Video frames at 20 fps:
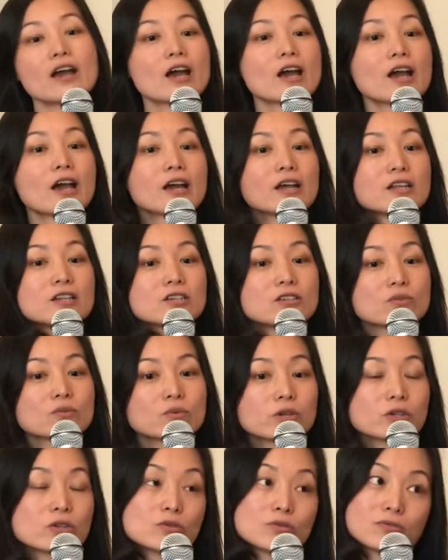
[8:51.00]
And
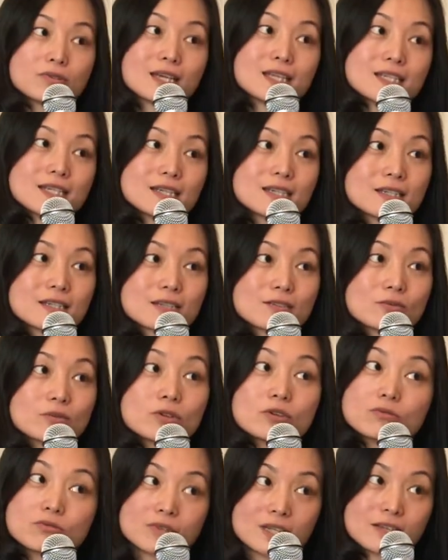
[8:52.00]
will you read it? Will
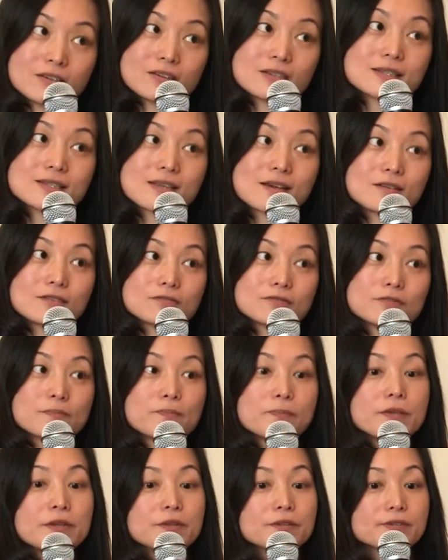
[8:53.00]
you read it yourself?
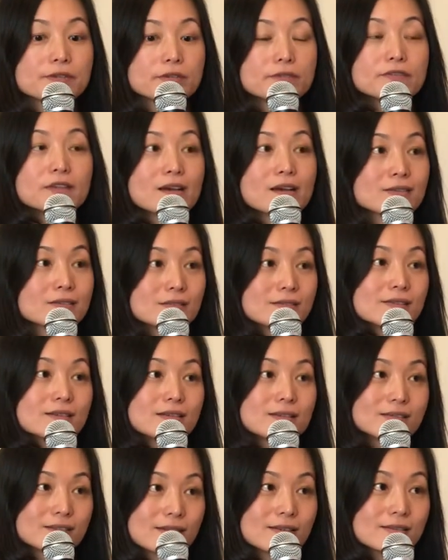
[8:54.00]
So if the answer
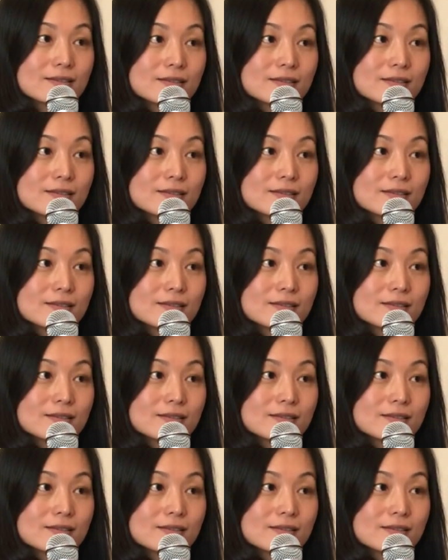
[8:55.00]
is